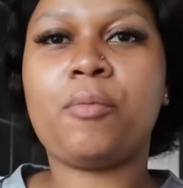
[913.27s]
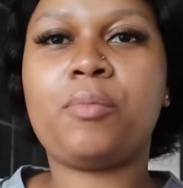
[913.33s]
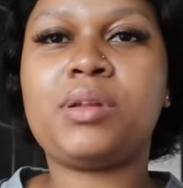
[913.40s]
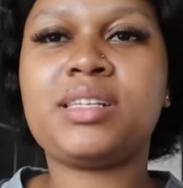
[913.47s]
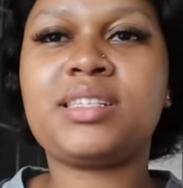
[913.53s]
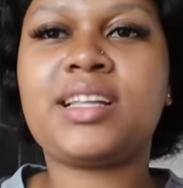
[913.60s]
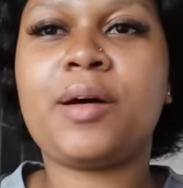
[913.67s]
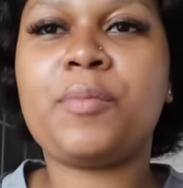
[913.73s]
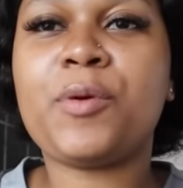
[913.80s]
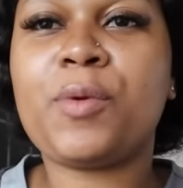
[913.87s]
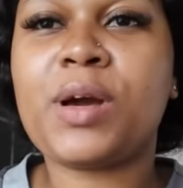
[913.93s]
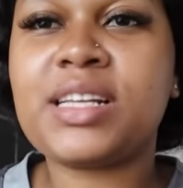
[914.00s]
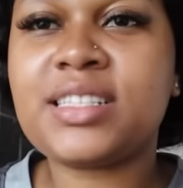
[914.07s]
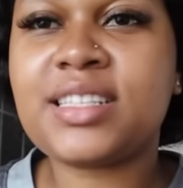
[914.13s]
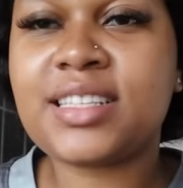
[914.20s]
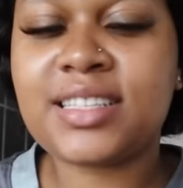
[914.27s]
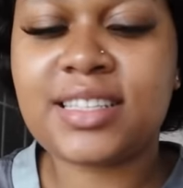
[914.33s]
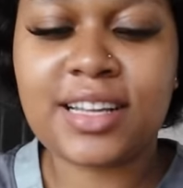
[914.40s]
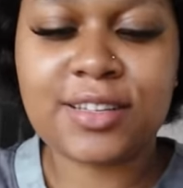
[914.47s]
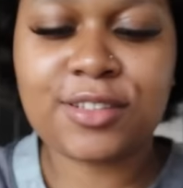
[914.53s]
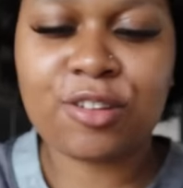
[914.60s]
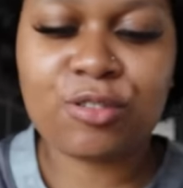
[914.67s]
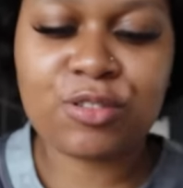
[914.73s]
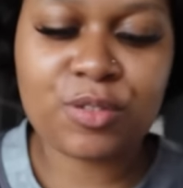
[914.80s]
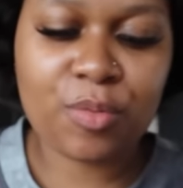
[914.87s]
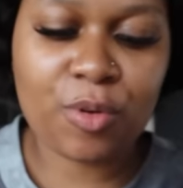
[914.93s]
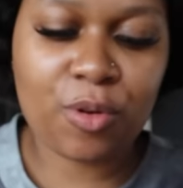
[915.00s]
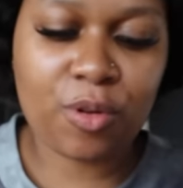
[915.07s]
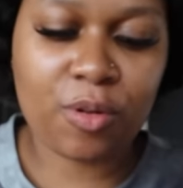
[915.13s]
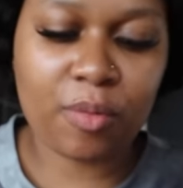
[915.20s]
Please tell me why is this thing so
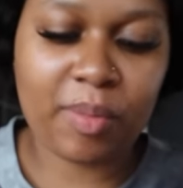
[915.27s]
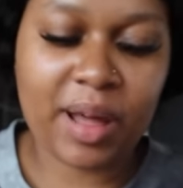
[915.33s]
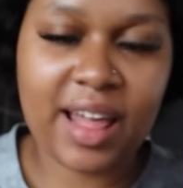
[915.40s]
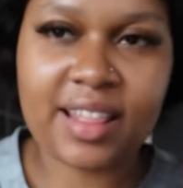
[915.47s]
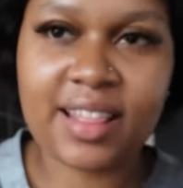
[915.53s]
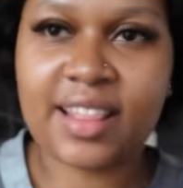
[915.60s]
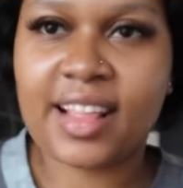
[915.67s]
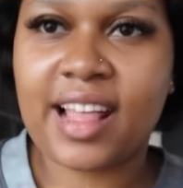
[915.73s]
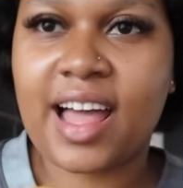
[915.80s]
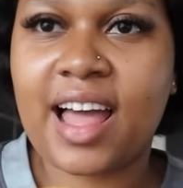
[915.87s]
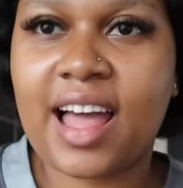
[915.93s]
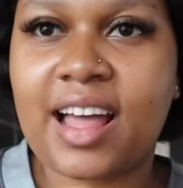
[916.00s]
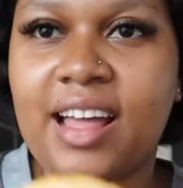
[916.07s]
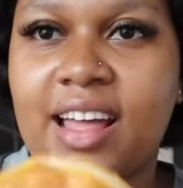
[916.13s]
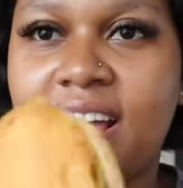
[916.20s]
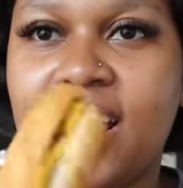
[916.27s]
small, Bandla?